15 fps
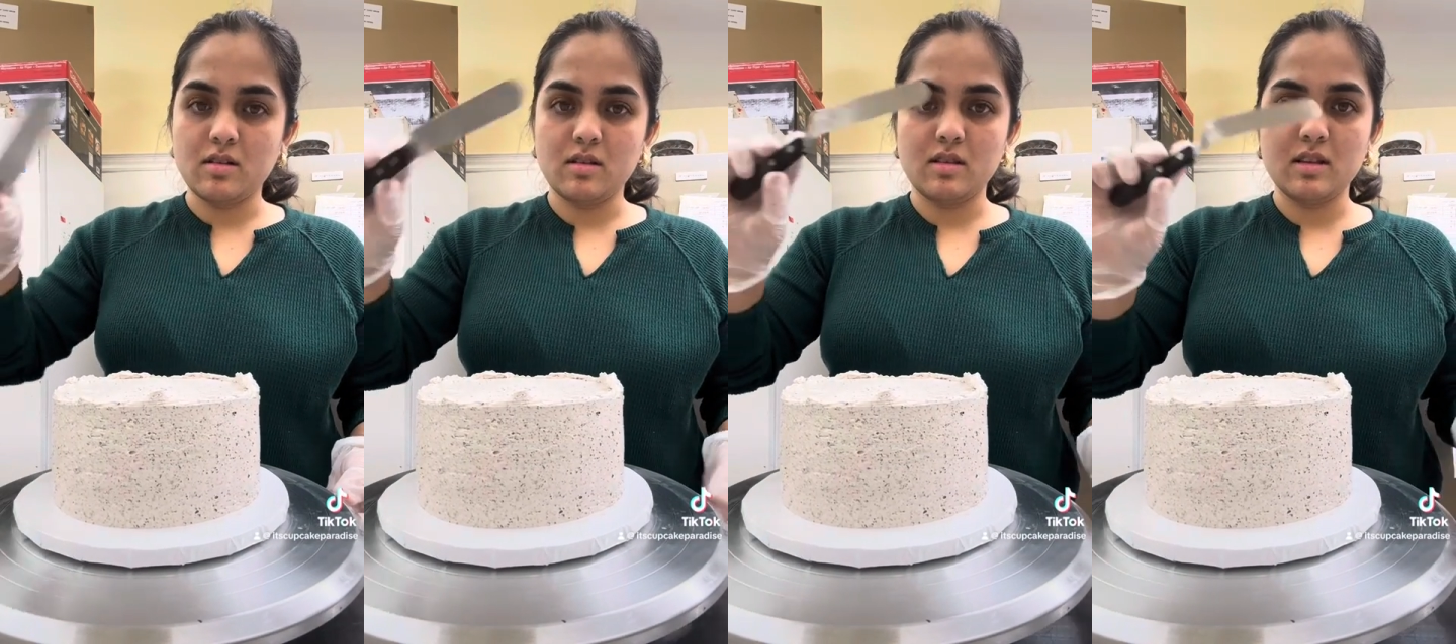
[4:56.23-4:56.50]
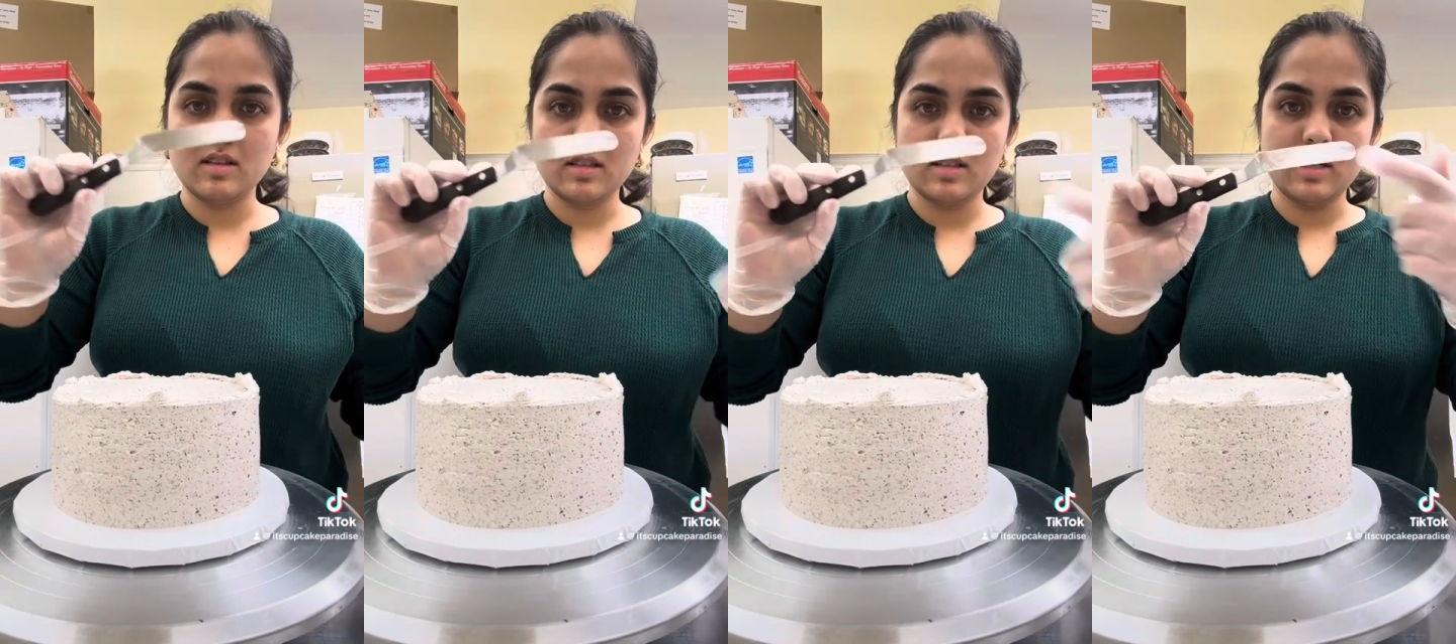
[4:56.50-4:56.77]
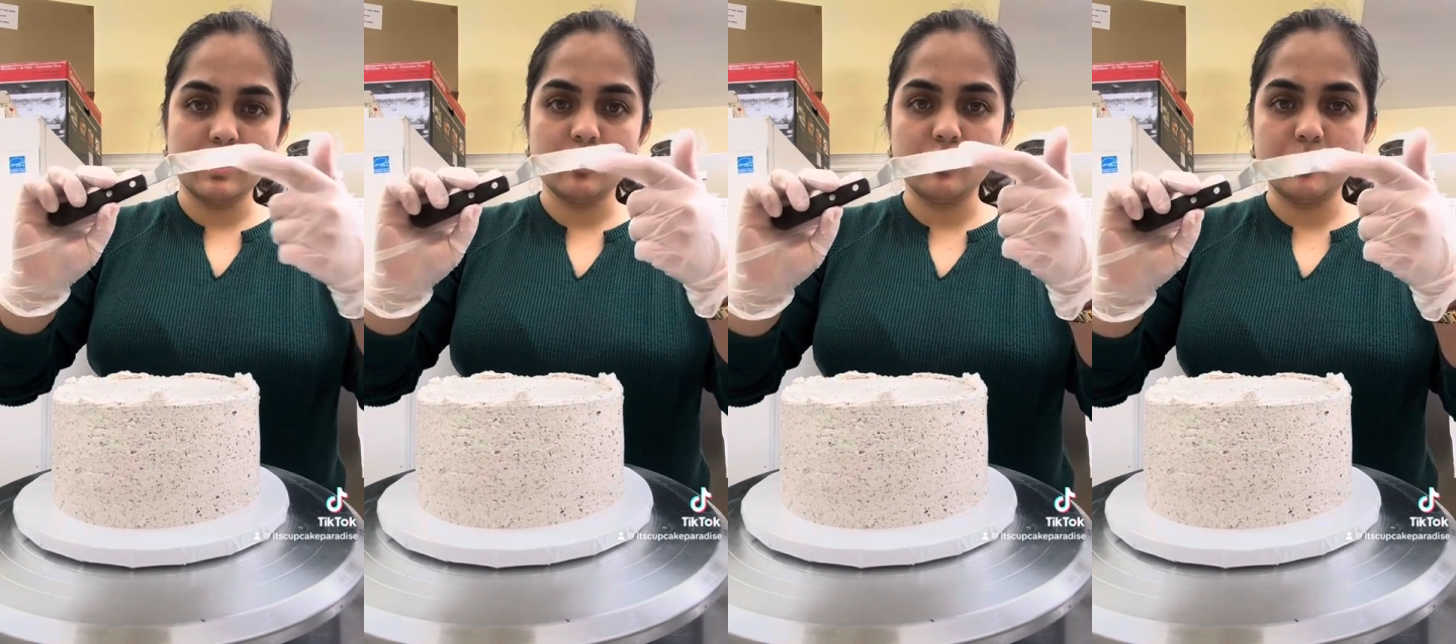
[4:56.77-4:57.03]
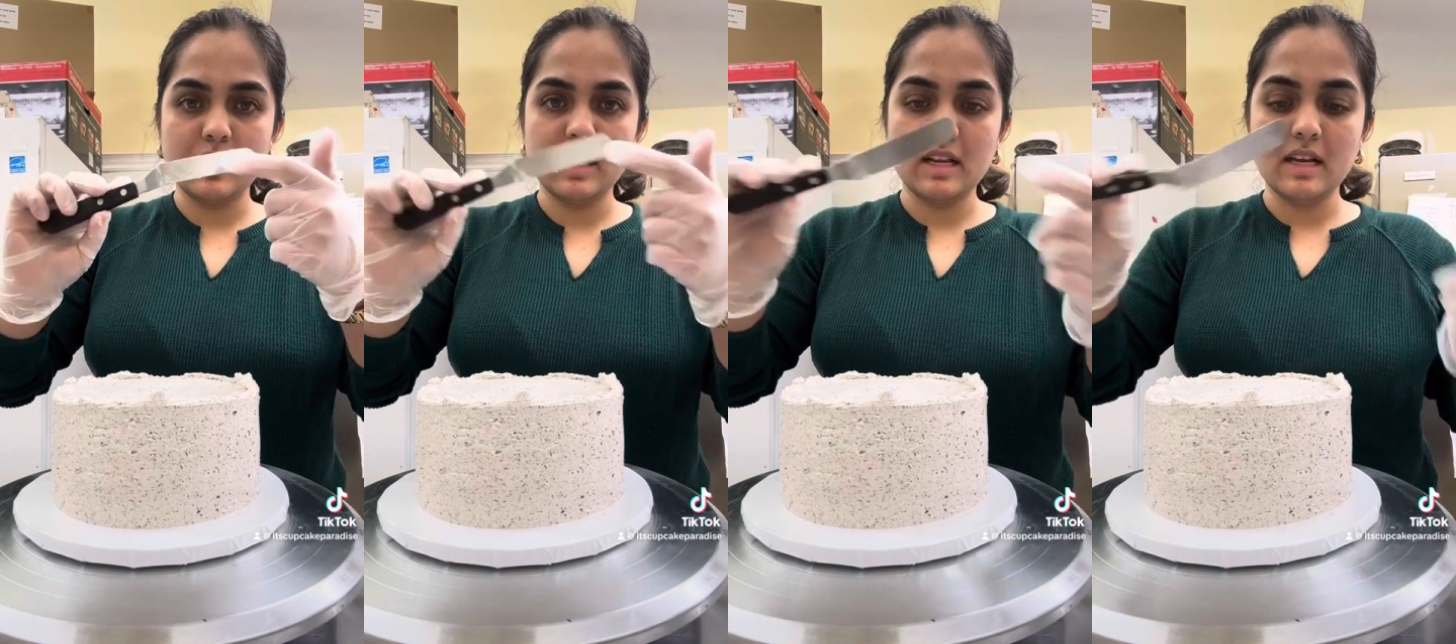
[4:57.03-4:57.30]
This needs to
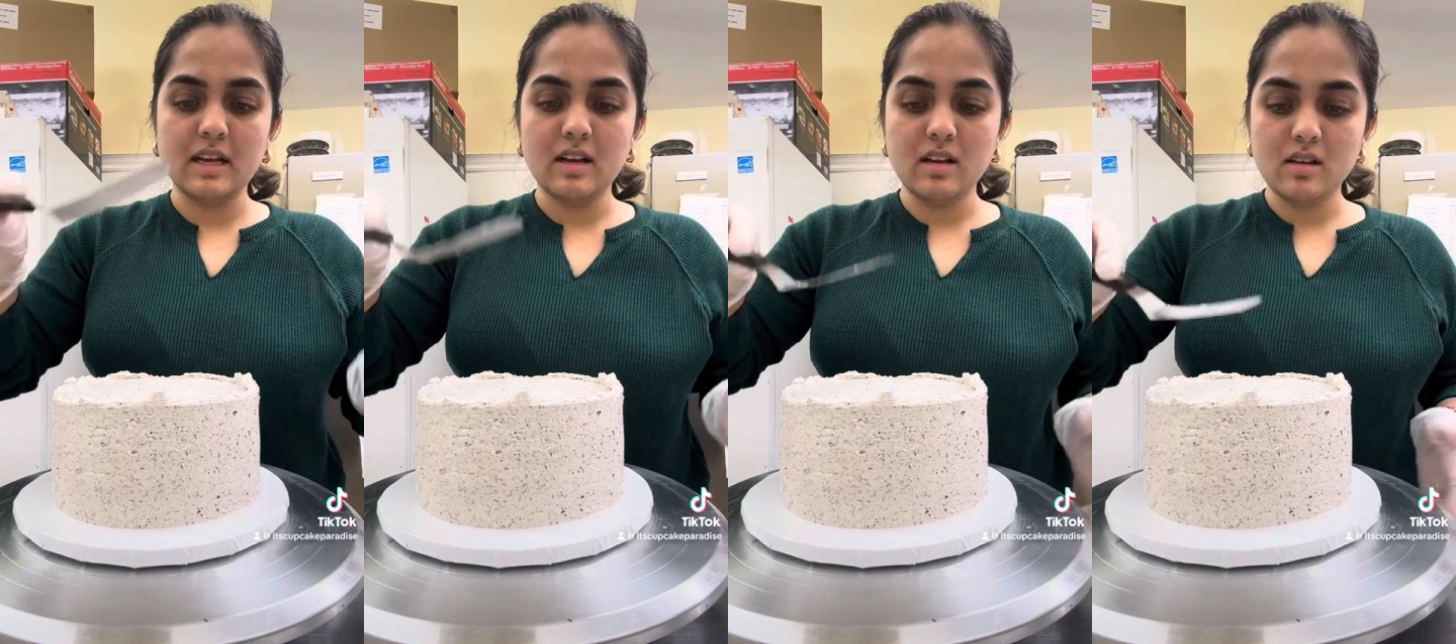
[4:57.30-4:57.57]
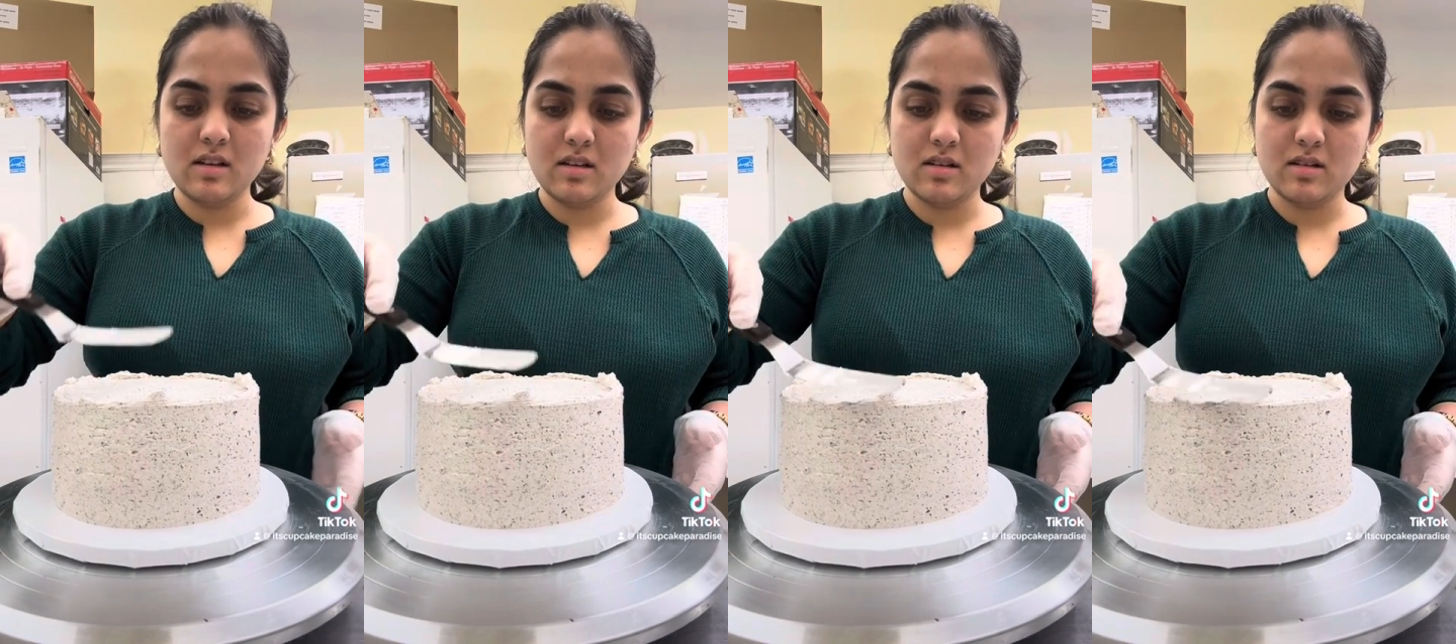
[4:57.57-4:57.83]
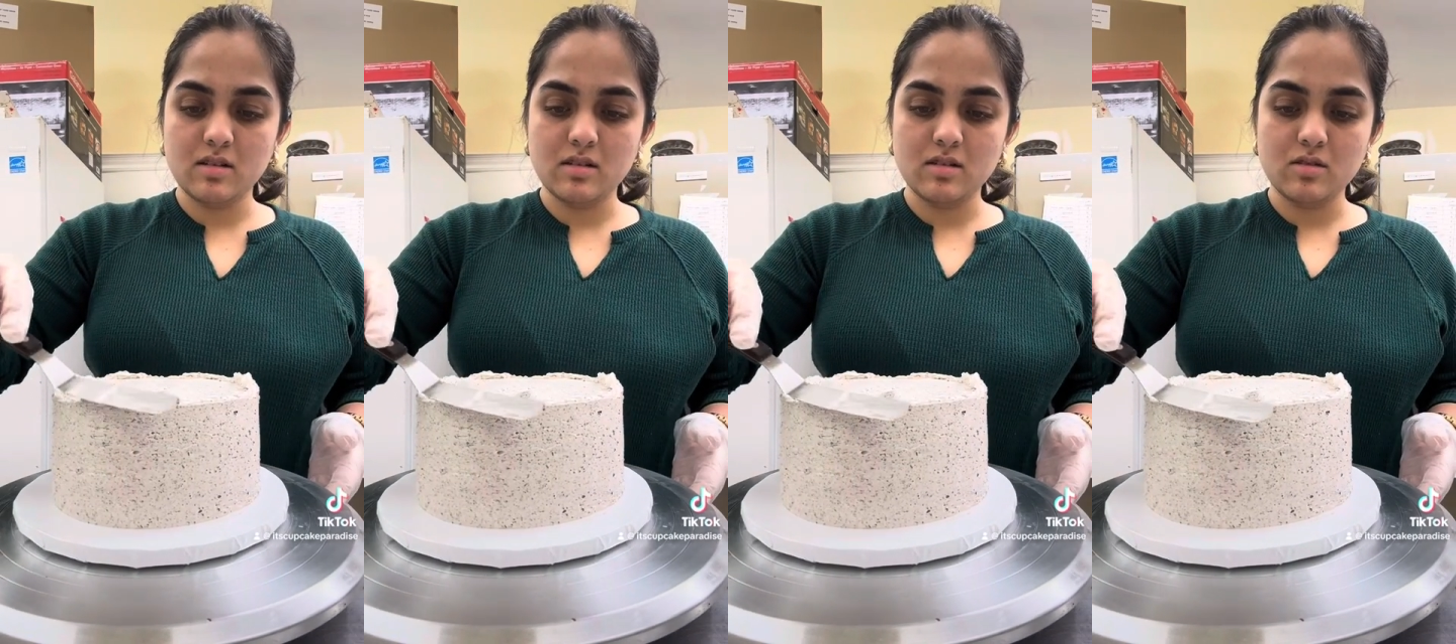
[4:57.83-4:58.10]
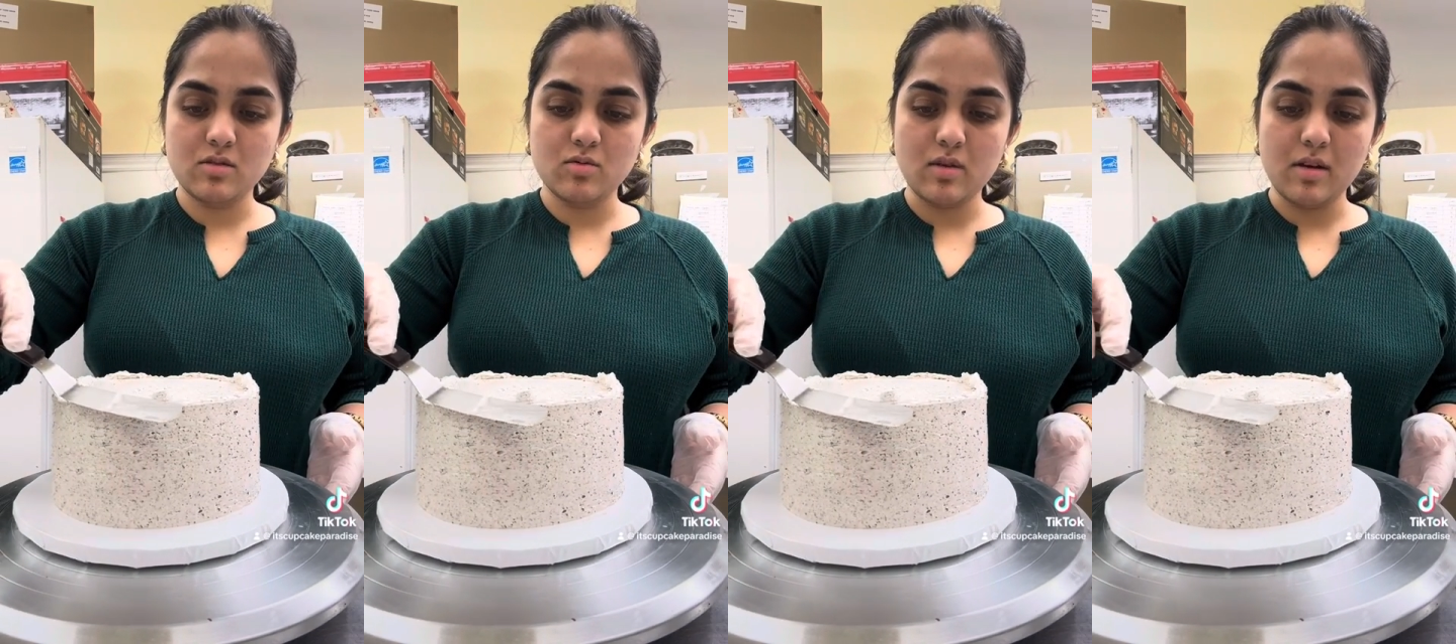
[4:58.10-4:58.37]
be clean.
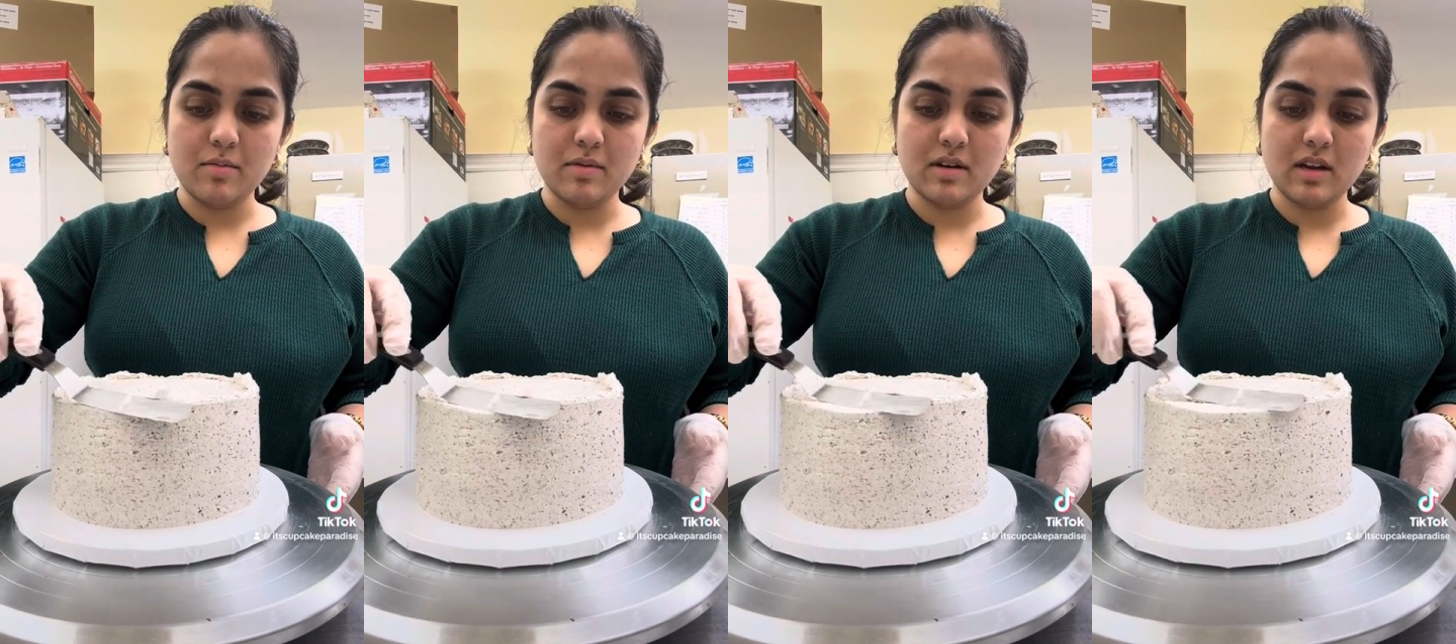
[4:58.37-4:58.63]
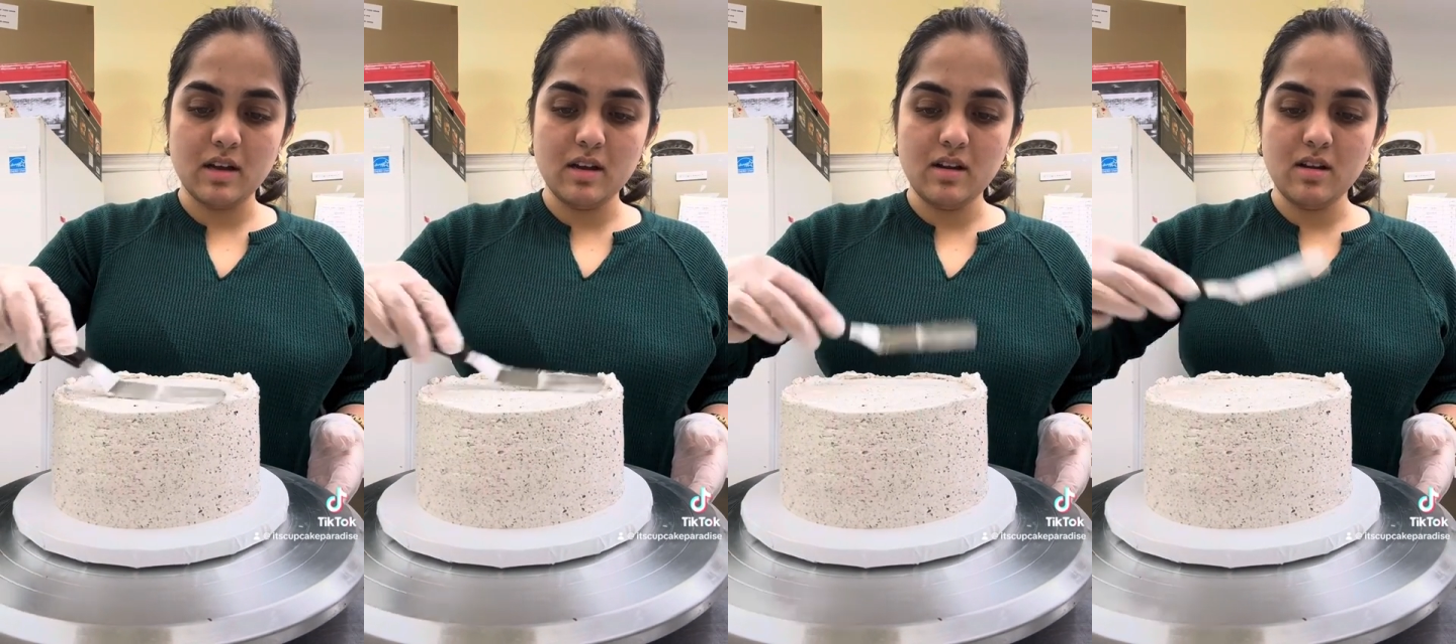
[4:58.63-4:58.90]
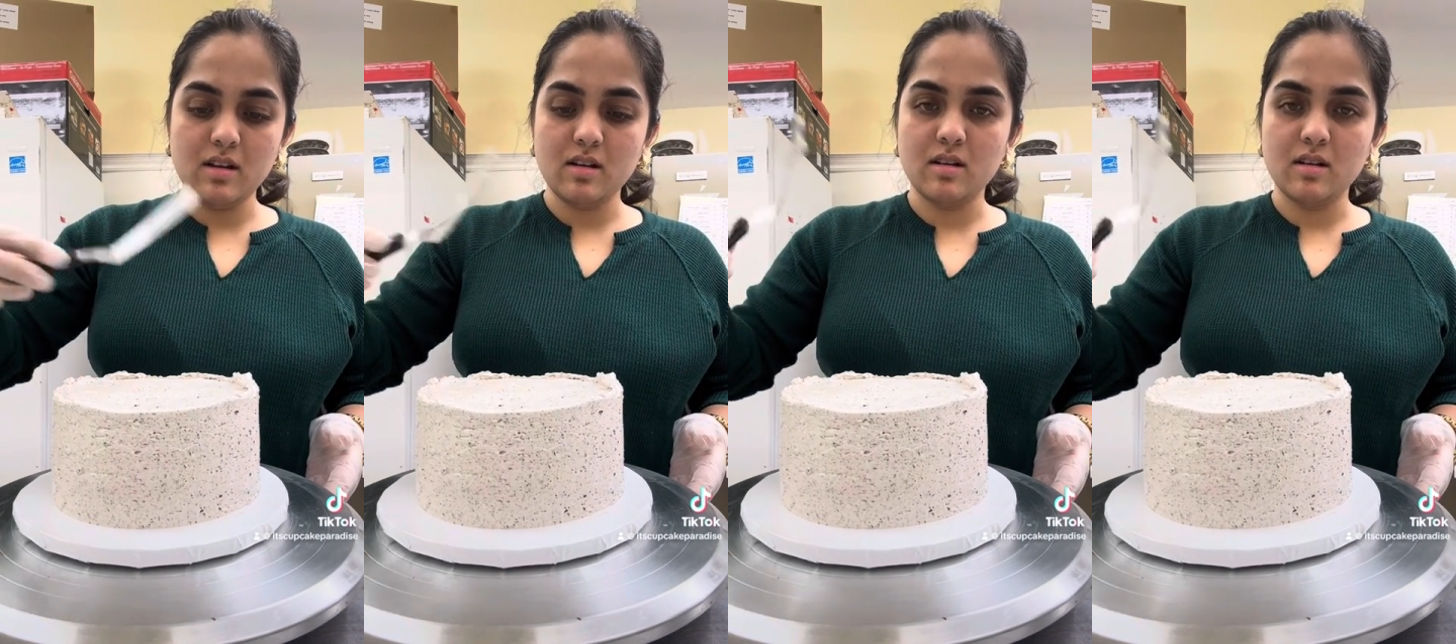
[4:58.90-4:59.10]
Swipe it in.